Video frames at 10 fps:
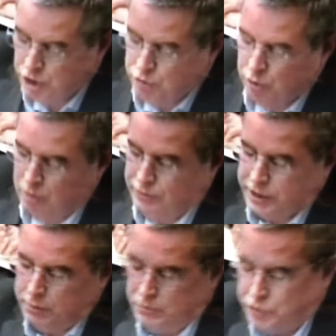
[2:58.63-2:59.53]
Children who
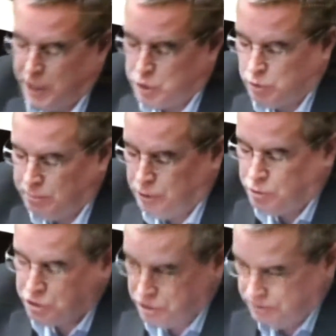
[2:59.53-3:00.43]
are victims of sexual
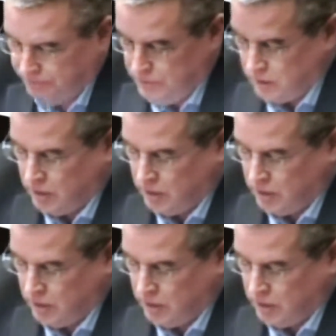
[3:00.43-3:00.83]
abuse